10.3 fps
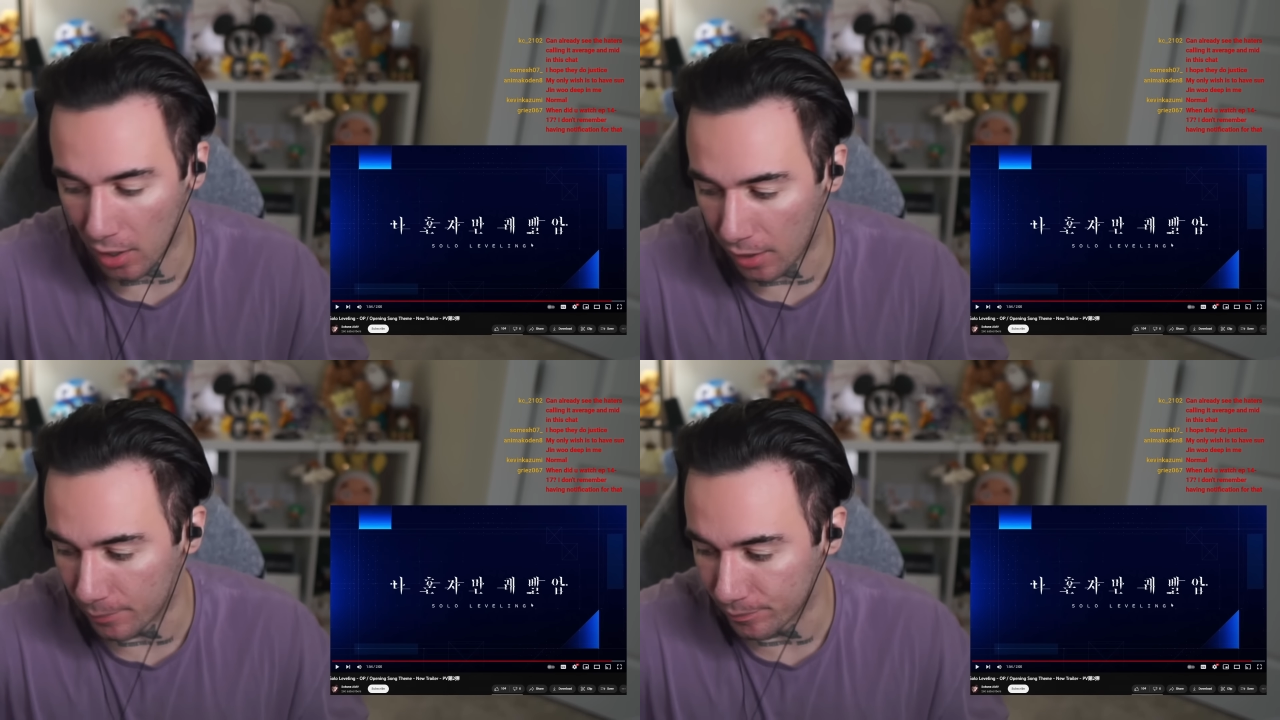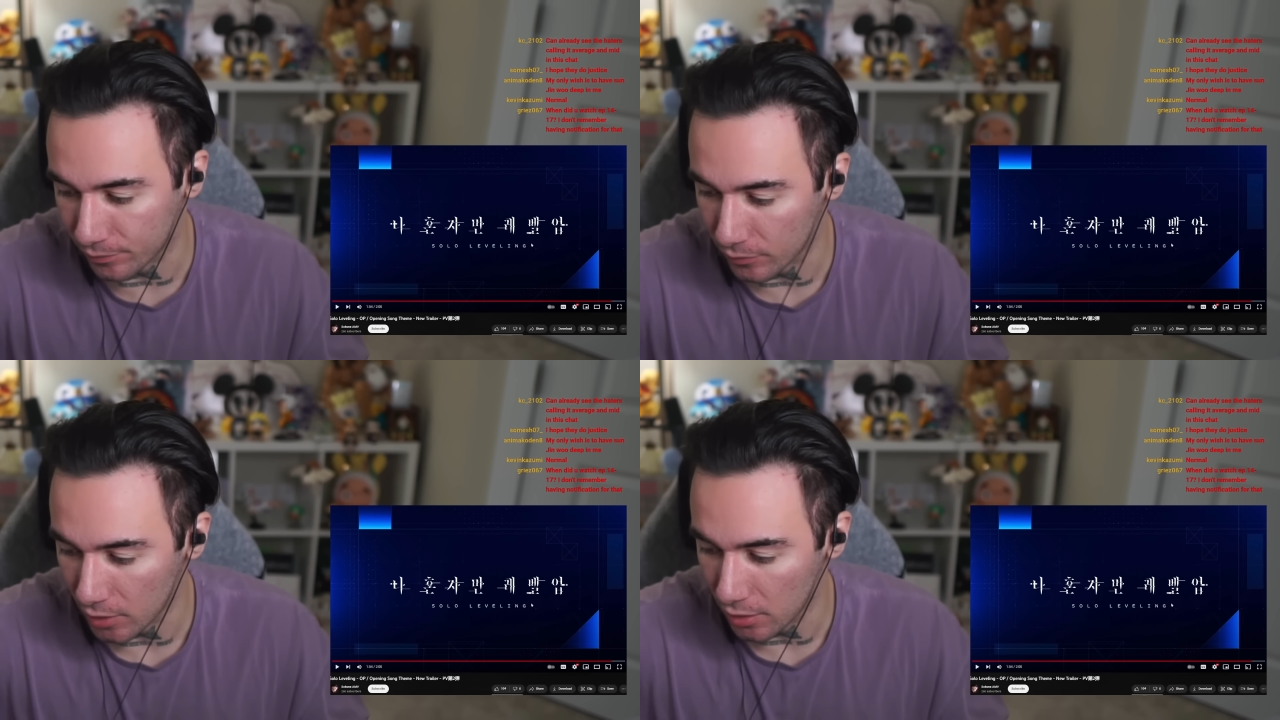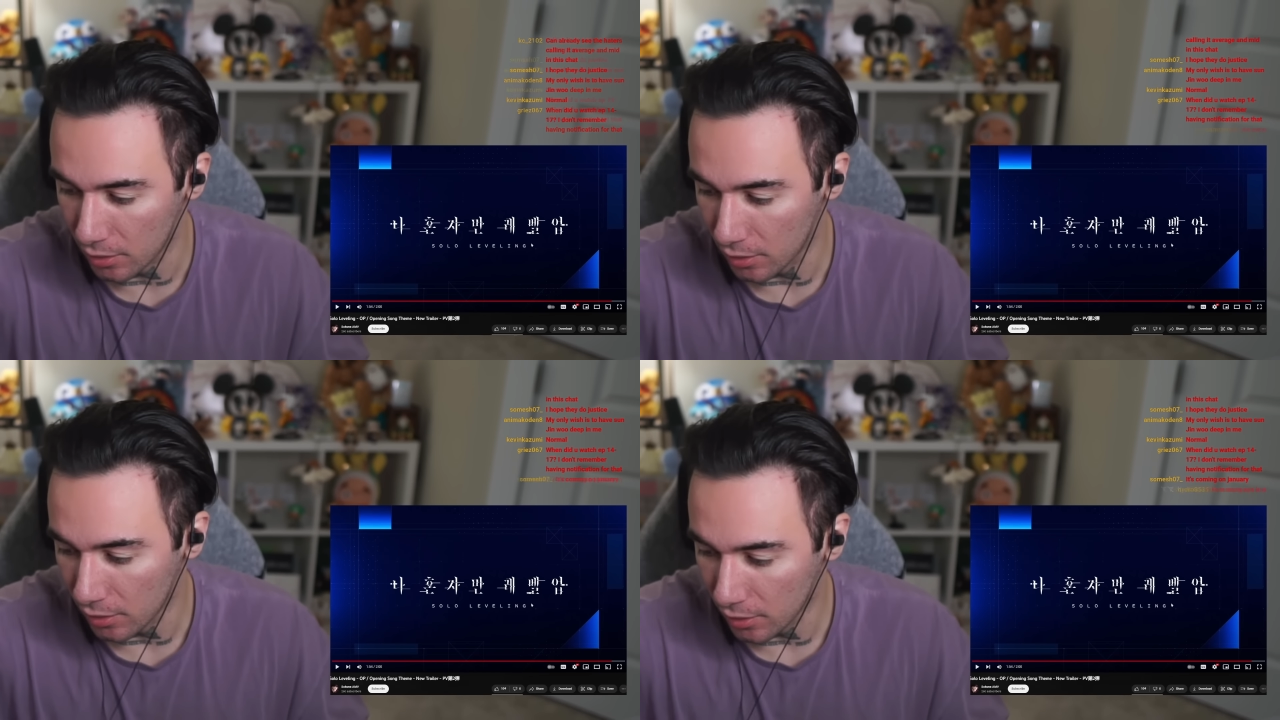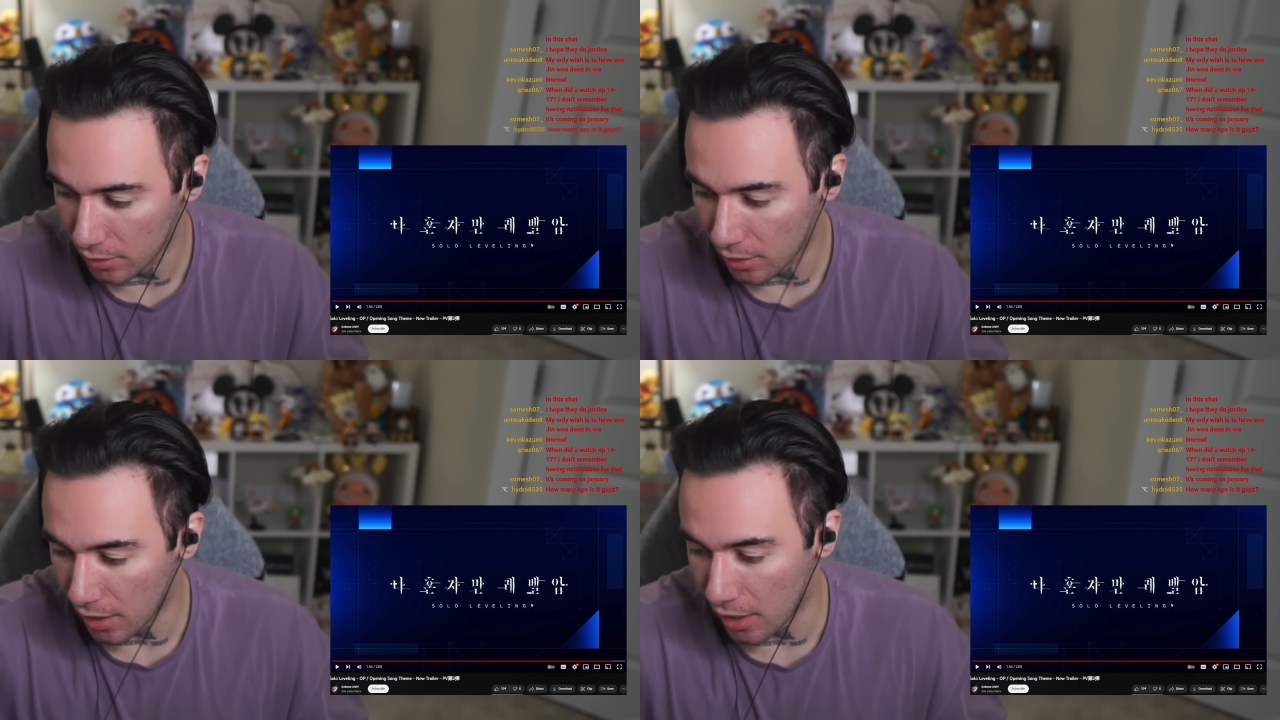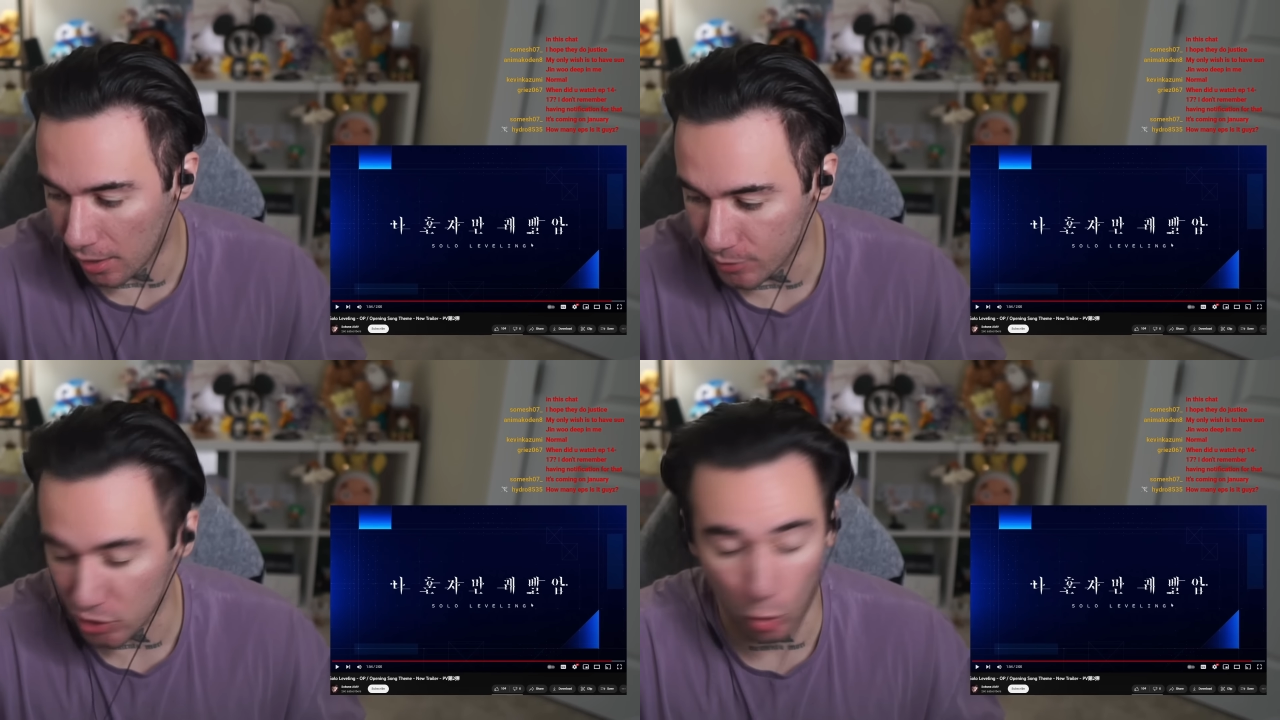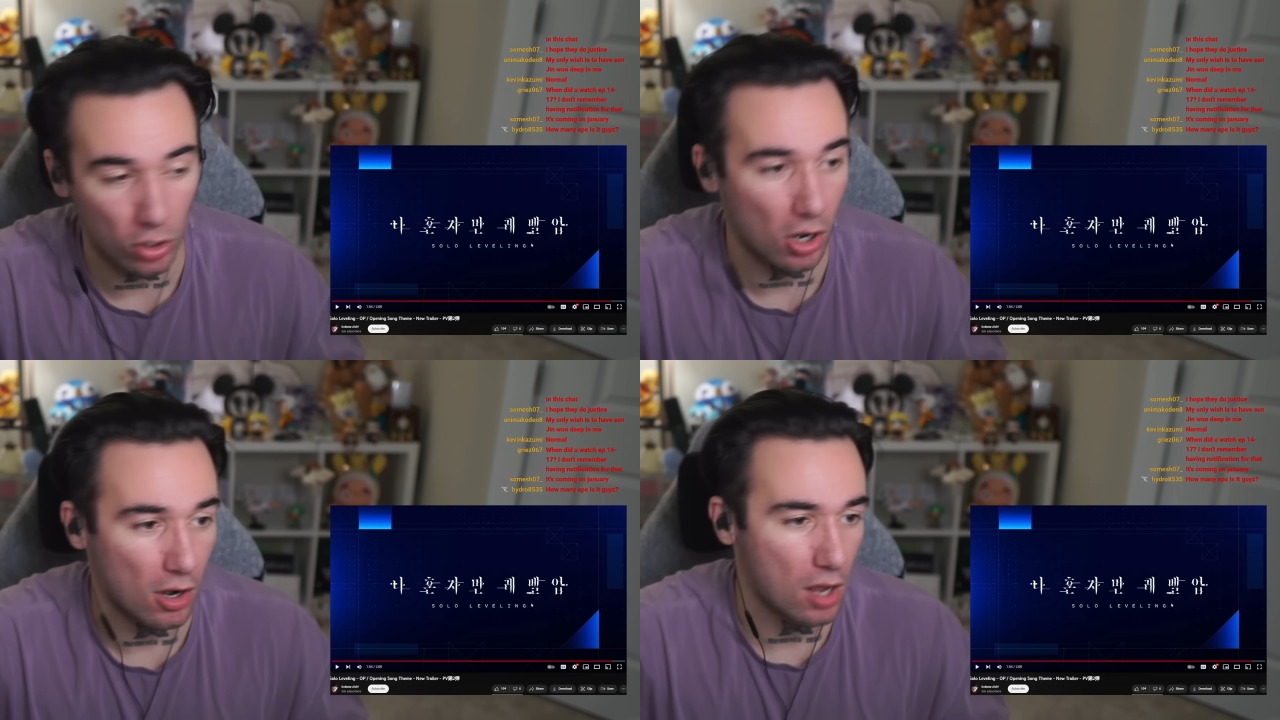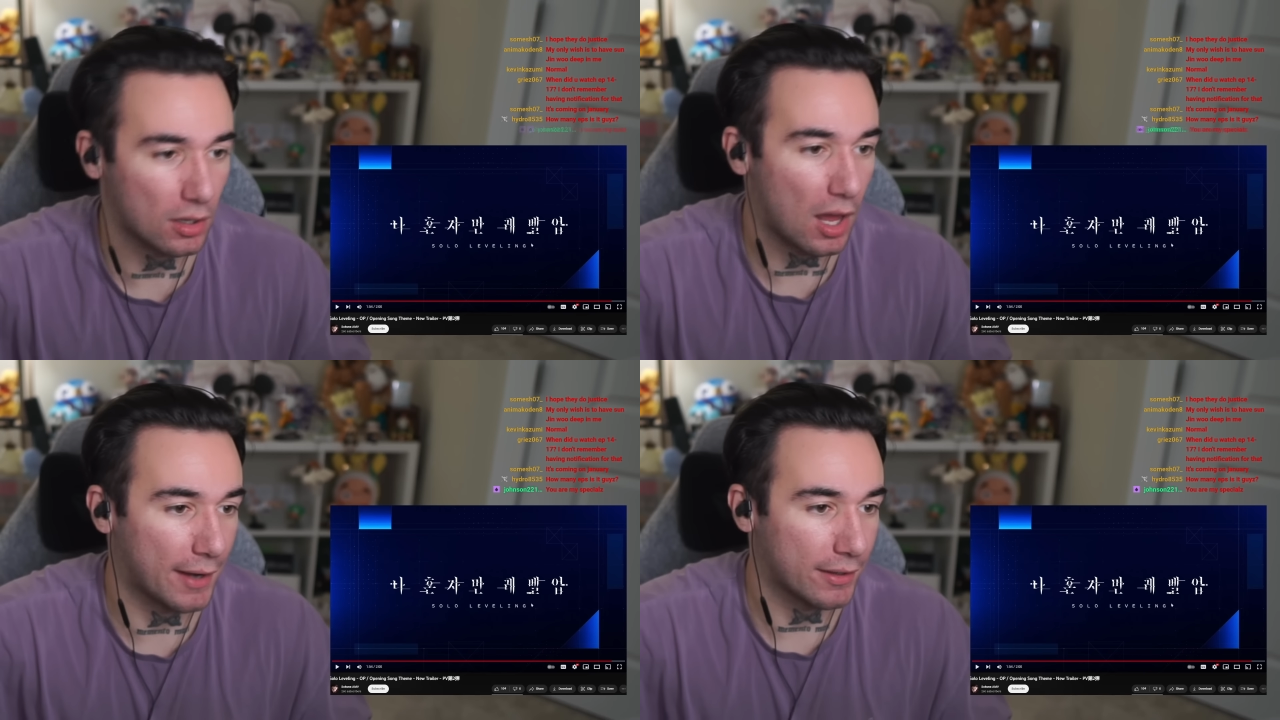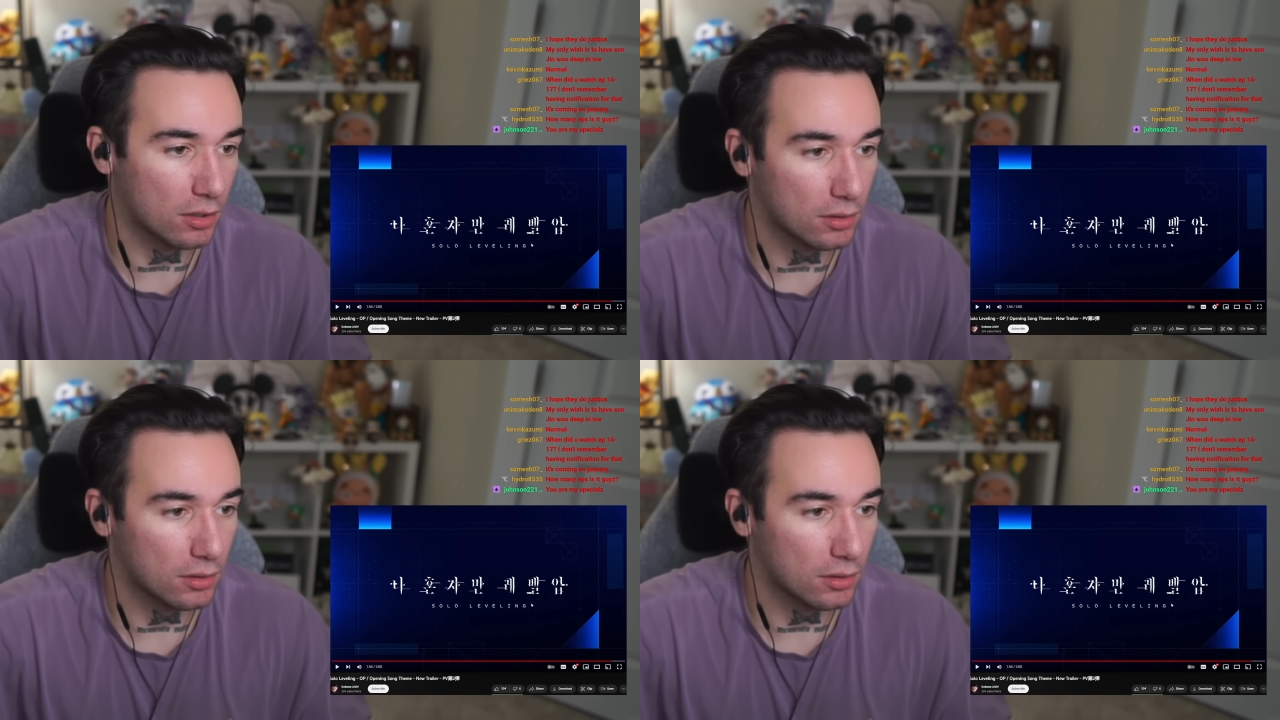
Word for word: um um Sword Art Online?